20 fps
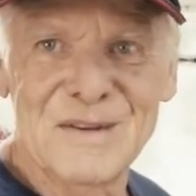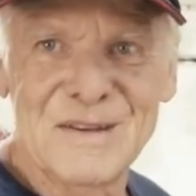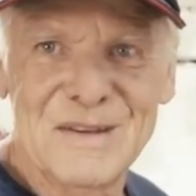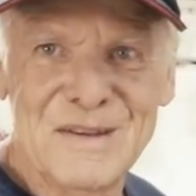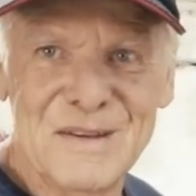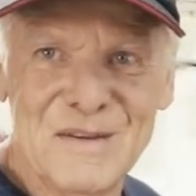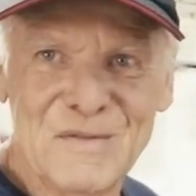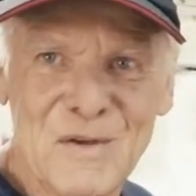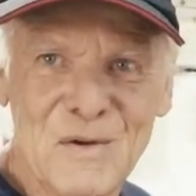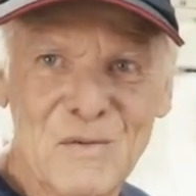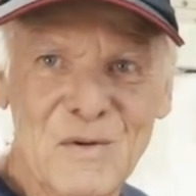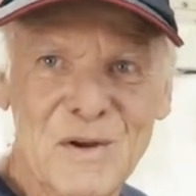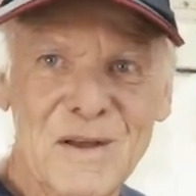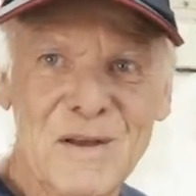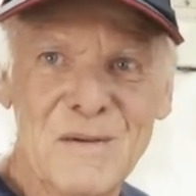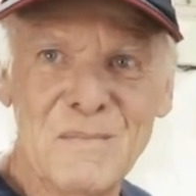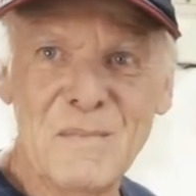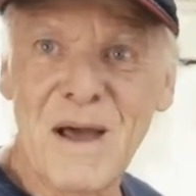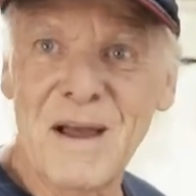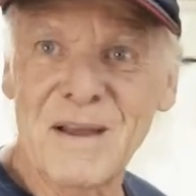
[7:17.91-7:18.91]
And if they want to
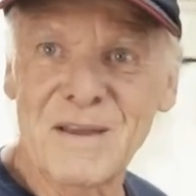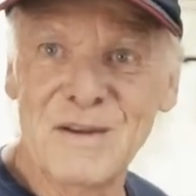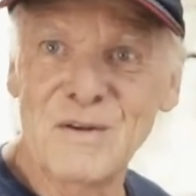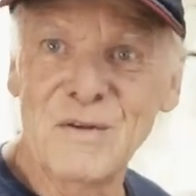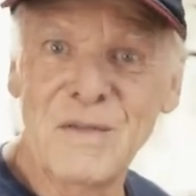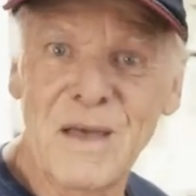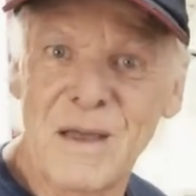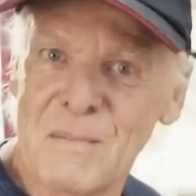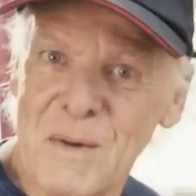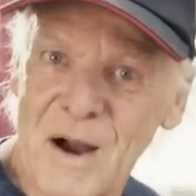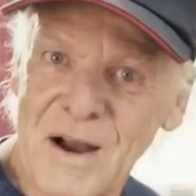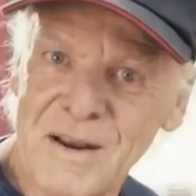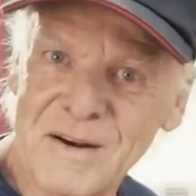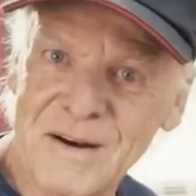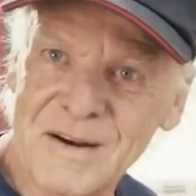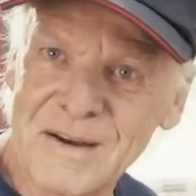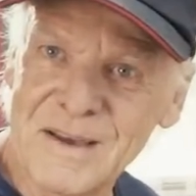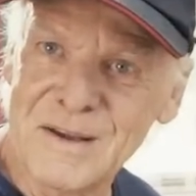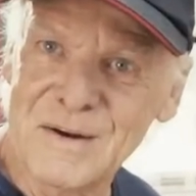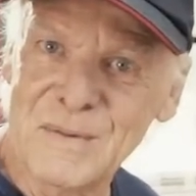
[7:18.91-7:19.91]
come back here, they might
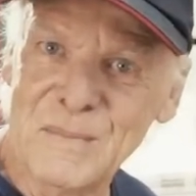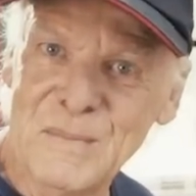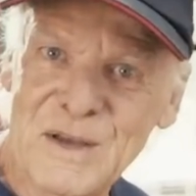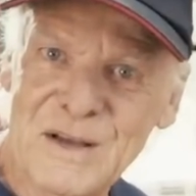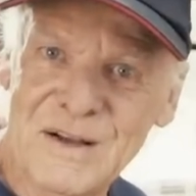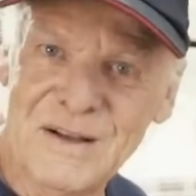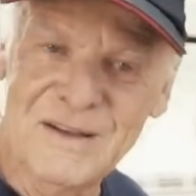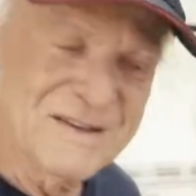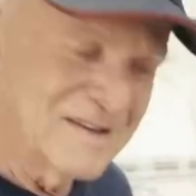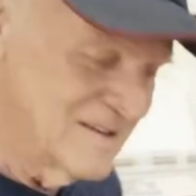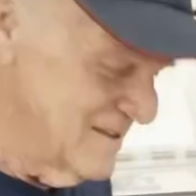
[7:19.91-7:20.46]
not get a meal.